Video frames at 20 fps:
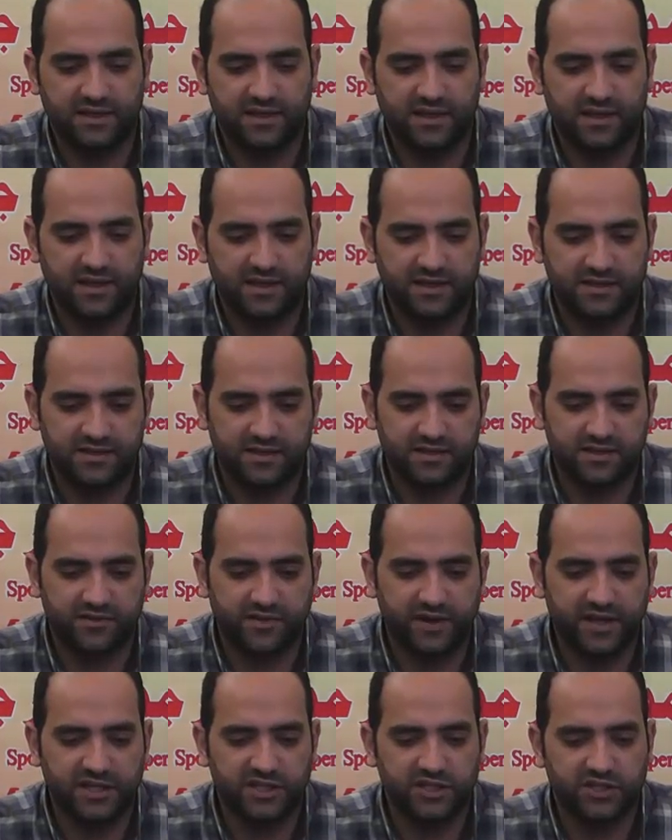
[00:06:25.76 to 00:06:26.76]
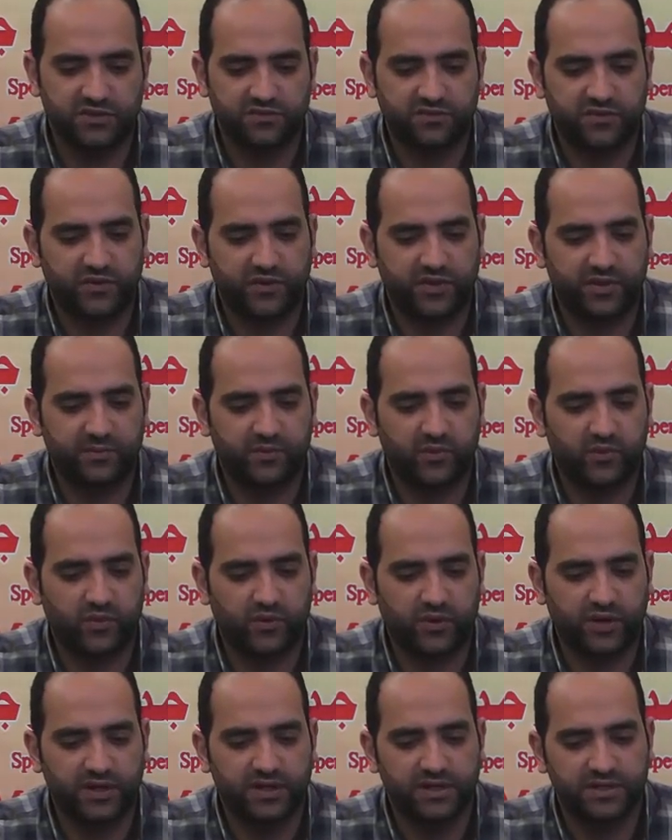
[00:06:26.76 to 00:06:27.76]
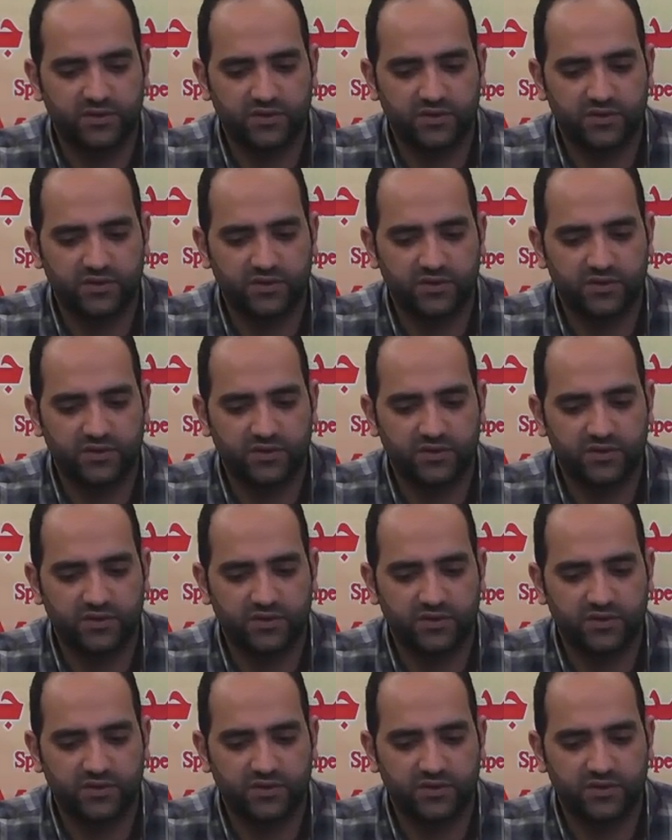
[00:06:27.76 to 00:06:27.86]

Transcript: exoneration for the poor,